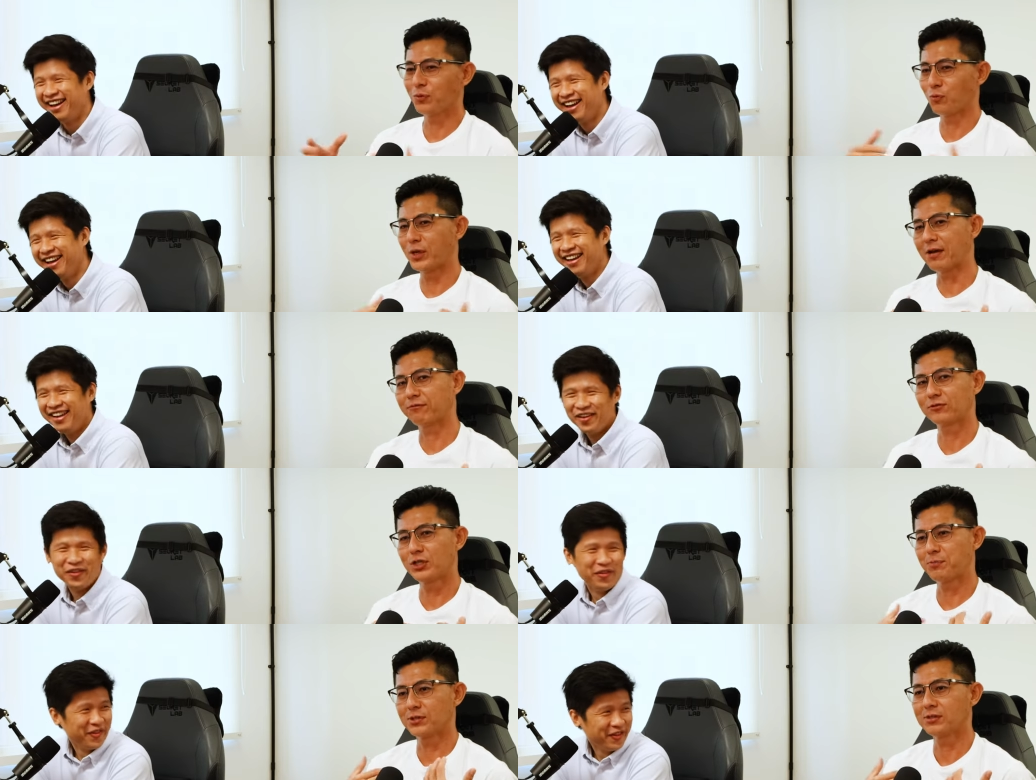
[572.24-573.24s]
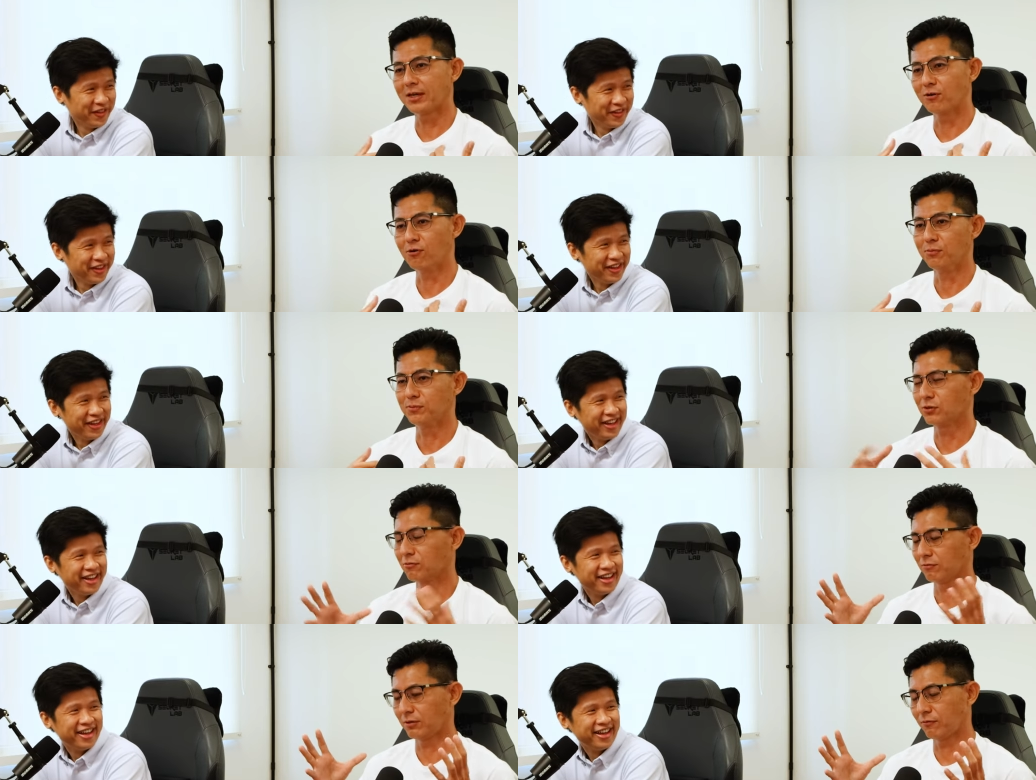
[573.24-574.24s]
Speaker 1: we, we have three person at home.
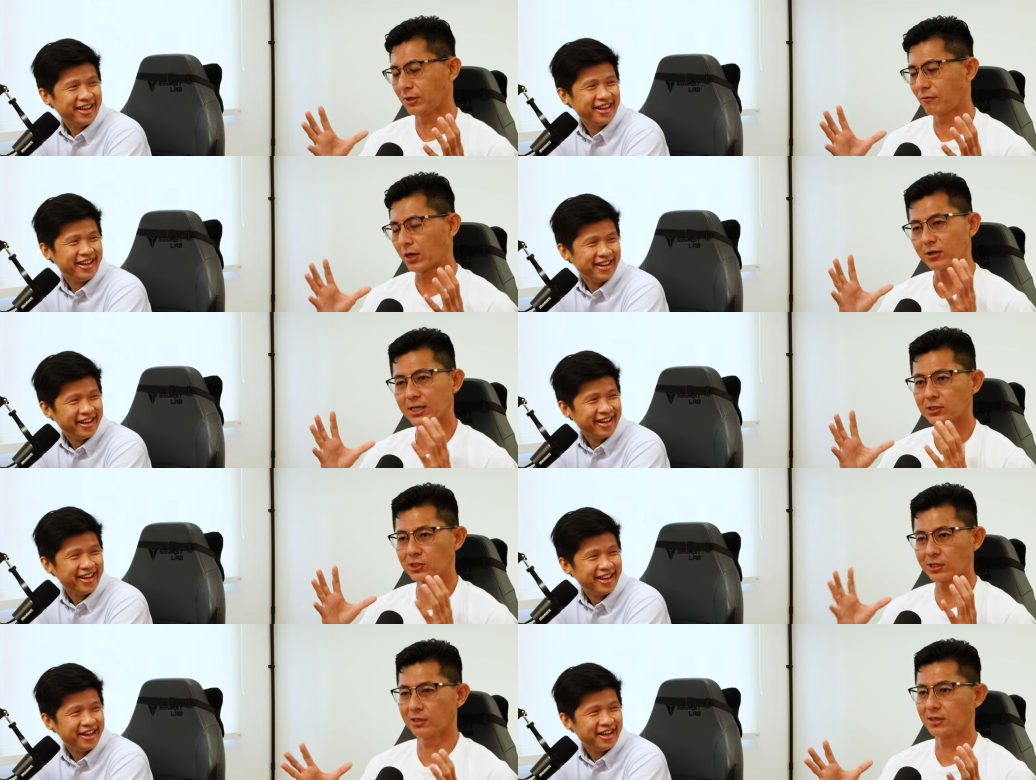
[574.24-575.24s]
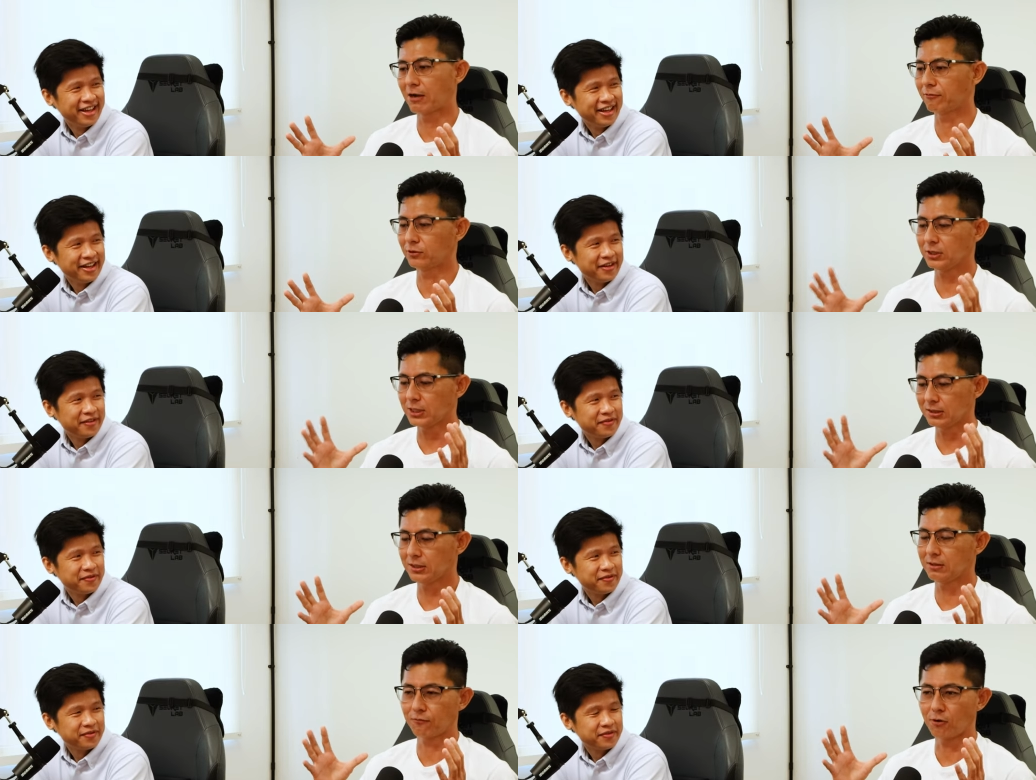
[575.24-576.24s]
So if, if I got that chicken, I have to
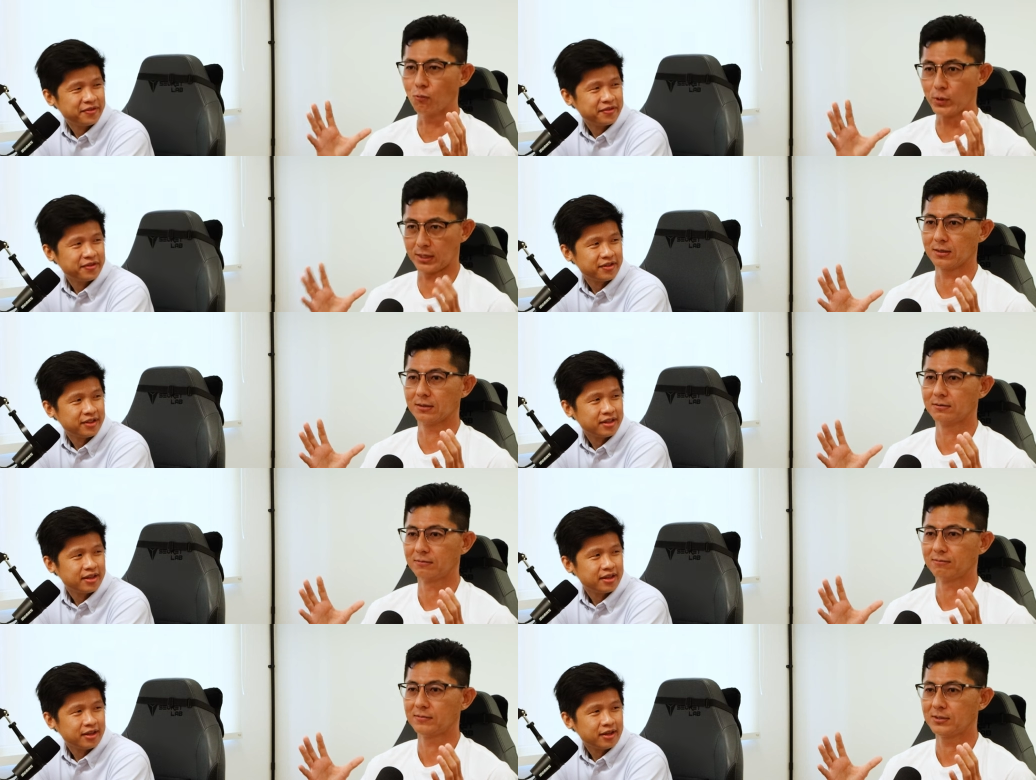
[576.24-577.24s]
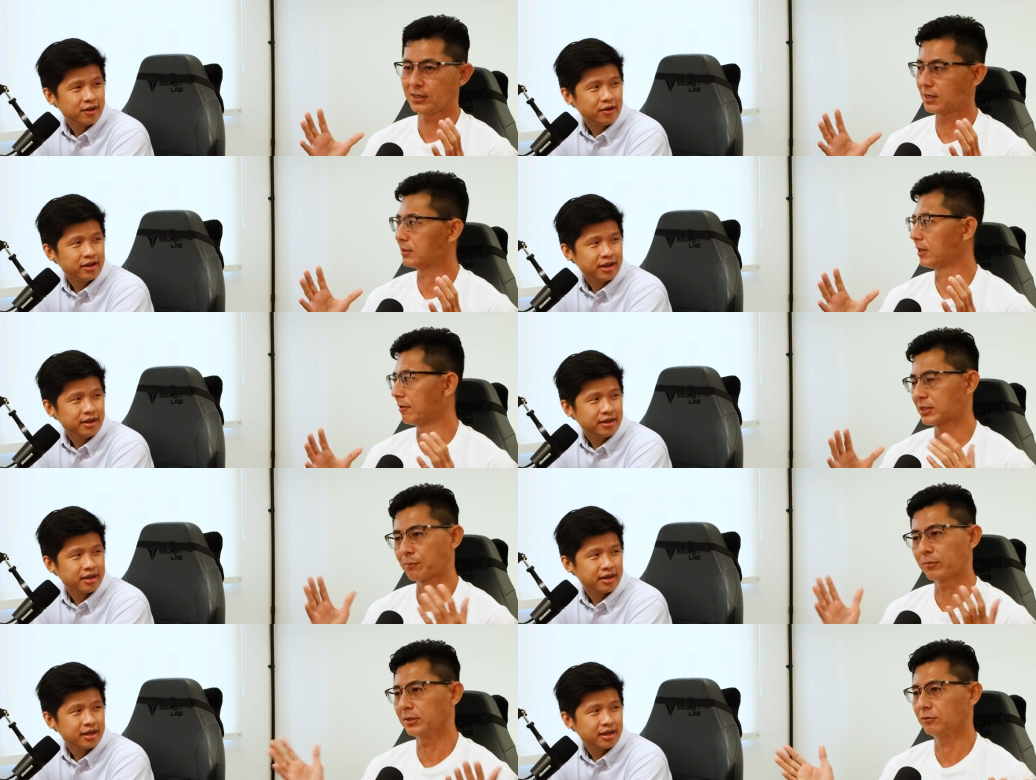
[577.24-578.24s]
eat it for a week. Okay. Yes, I
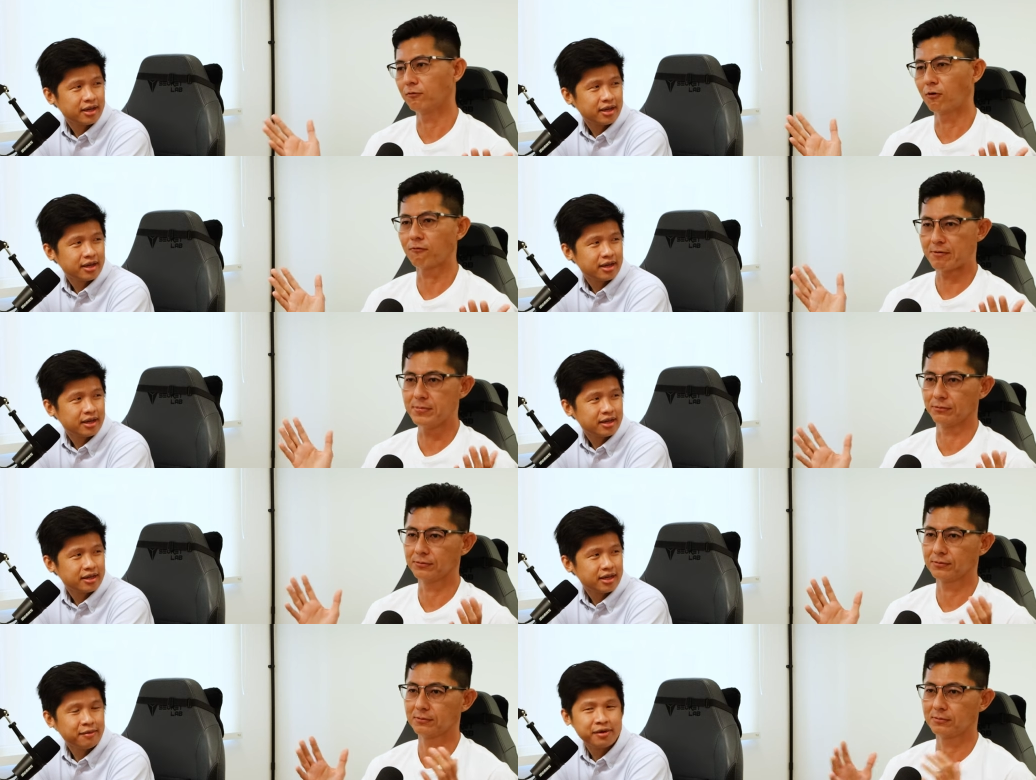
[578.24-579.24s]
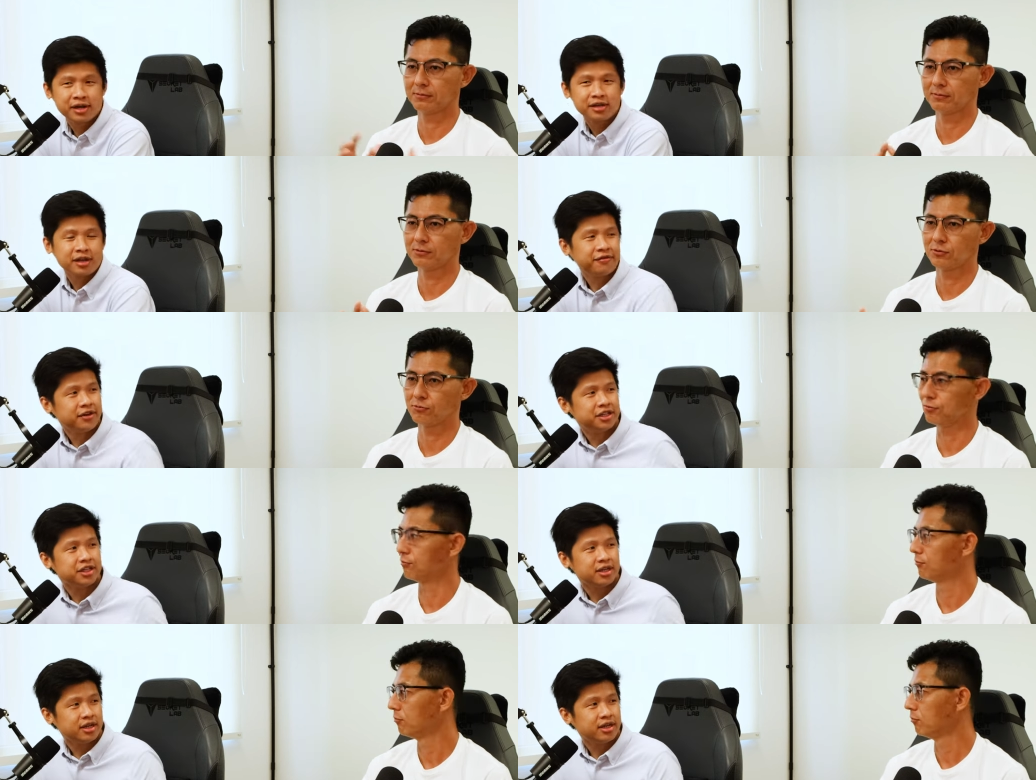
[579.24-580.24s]
separate into four five meals. American oh. can
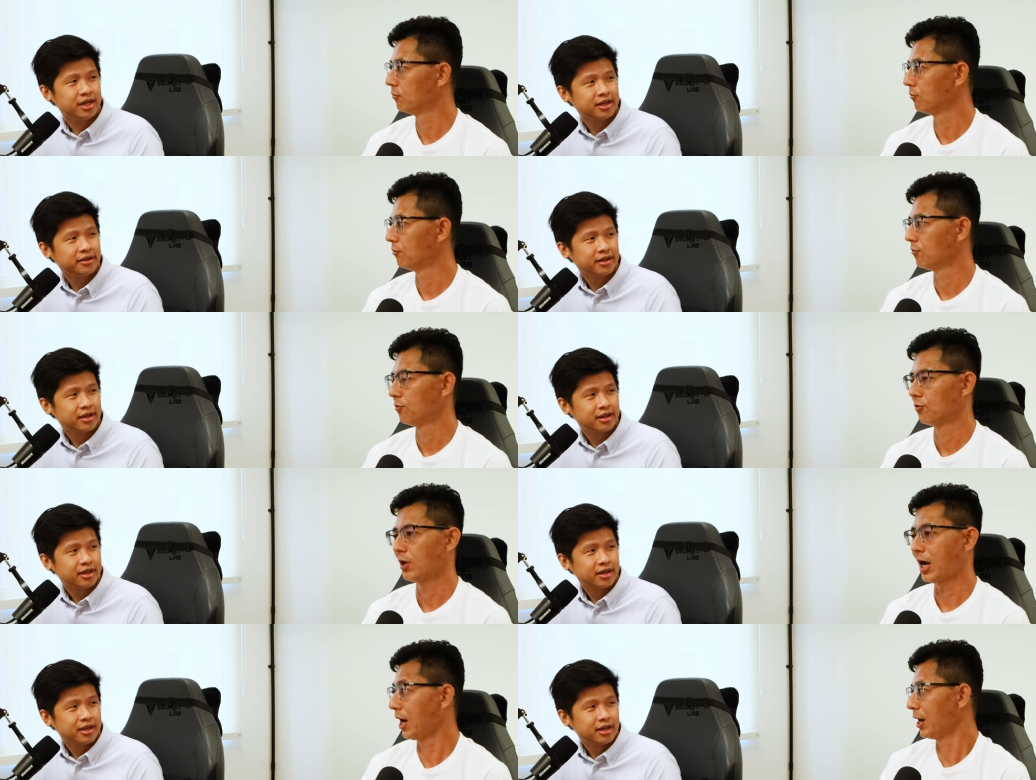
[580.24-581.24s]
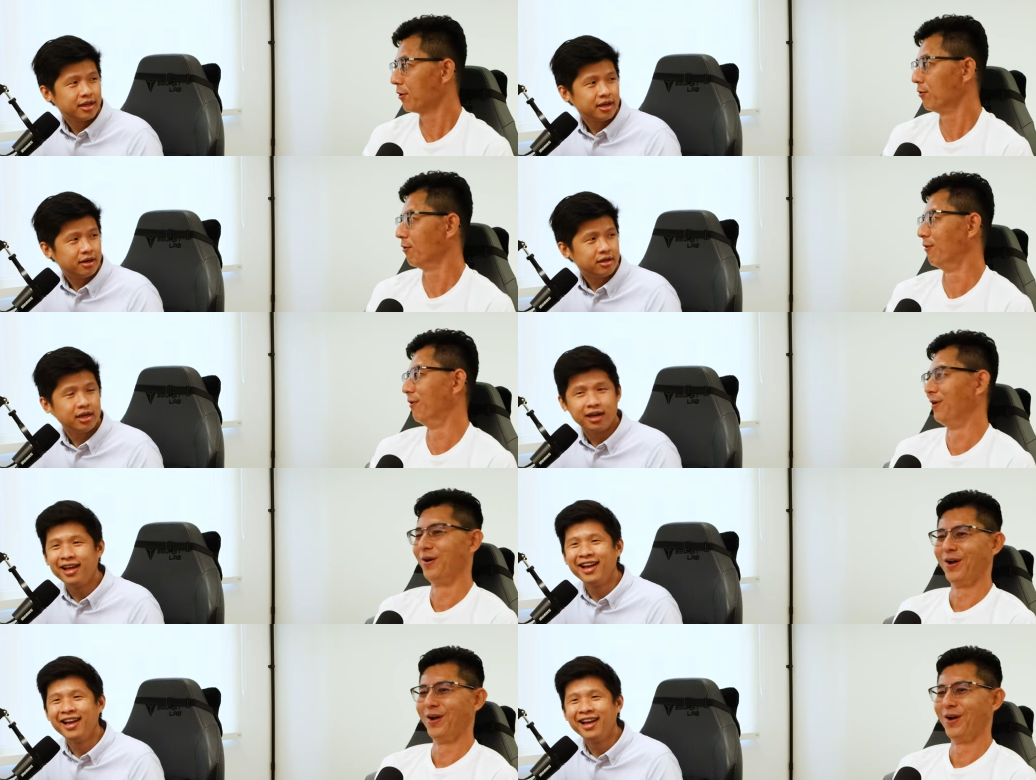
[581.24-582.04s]
finish it in a day. I don't know.